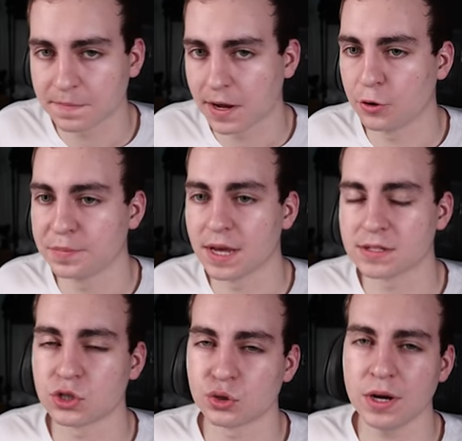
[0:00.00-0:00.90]
I hope you guys
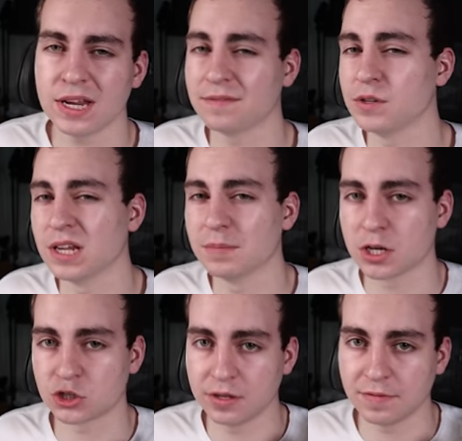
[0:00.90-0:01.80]
enjoyed. If you did, make
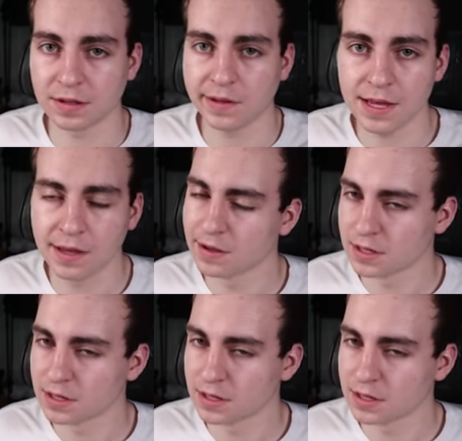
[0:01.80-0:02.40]
sure to leave a like,